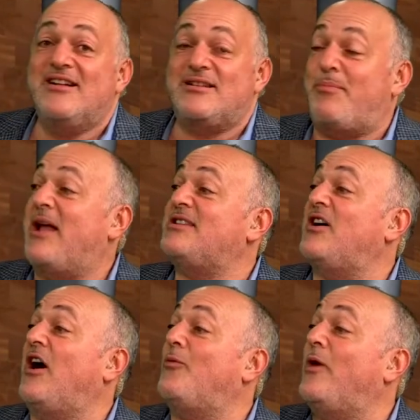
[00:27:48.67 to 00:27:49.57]

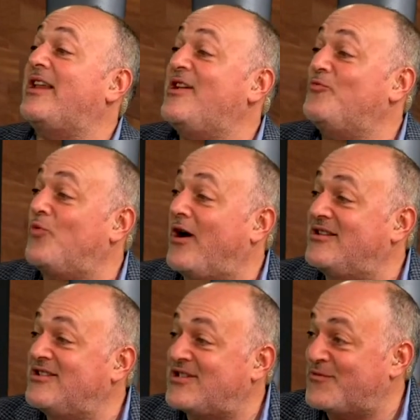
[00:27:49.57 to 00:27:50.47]
depending on what he
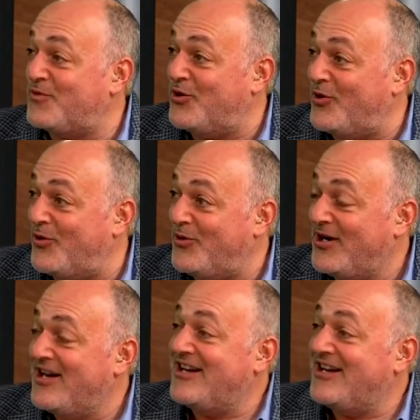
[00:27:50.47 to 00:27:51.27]
runs through